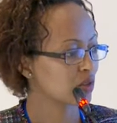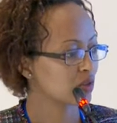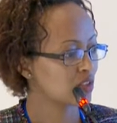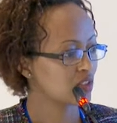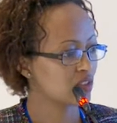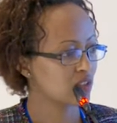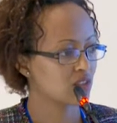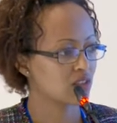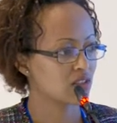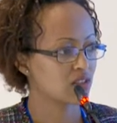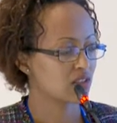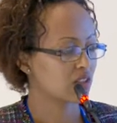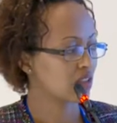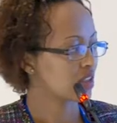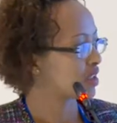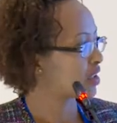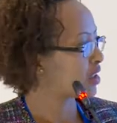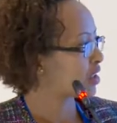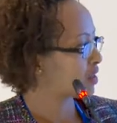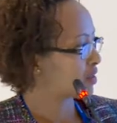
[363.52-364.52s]
this is
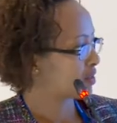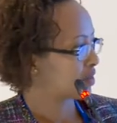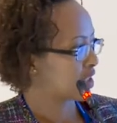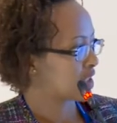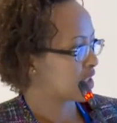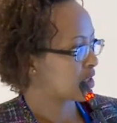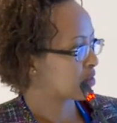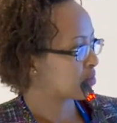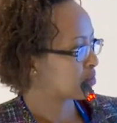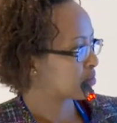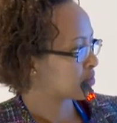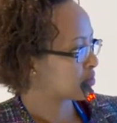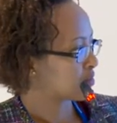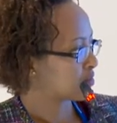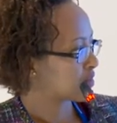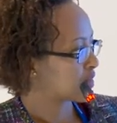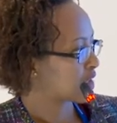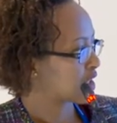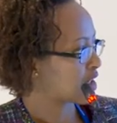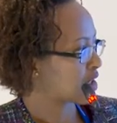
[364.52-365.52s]
a
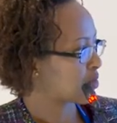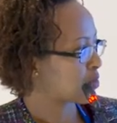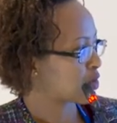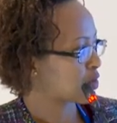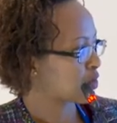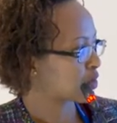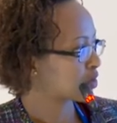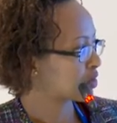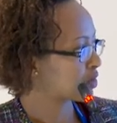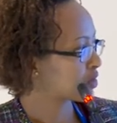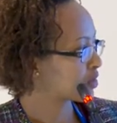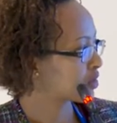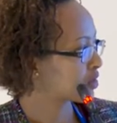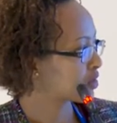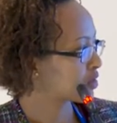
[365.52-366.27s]
report